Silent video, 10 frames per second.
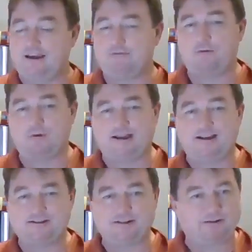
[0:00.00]
everyone
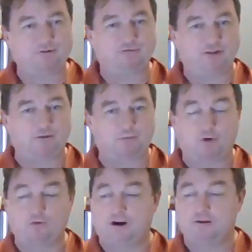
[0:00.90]
has a different flavor
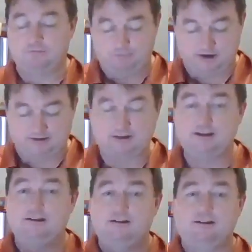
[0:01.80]
profile. But
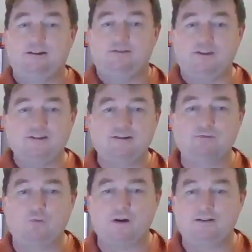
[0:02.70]
this
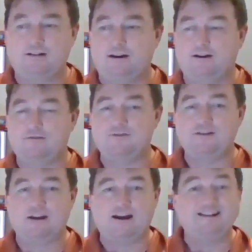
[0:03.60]
is one of the
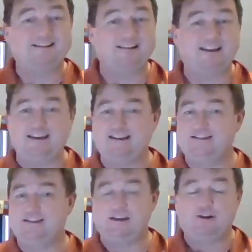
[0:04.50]
nice,
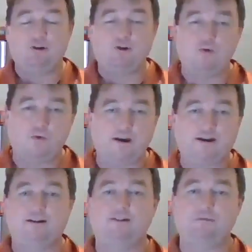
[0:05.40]
easy,
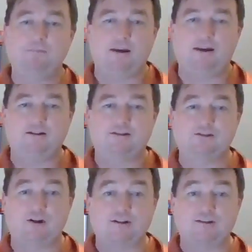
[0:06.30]
quick to make
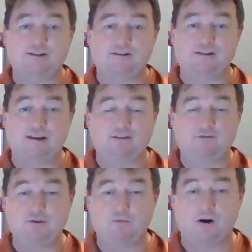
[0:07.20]
sauces that
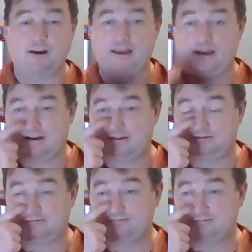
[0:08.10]
if you want to have,